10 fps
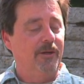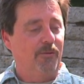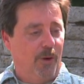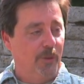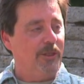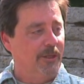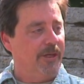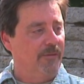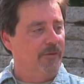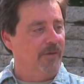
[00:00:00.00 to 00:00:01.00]
We're always
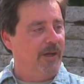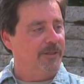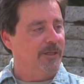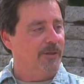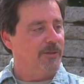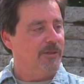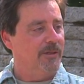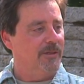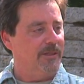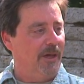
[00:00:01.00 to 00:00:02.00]
looking for volunteers
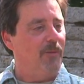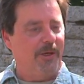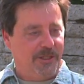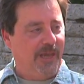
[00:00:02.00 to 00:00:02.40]
to help us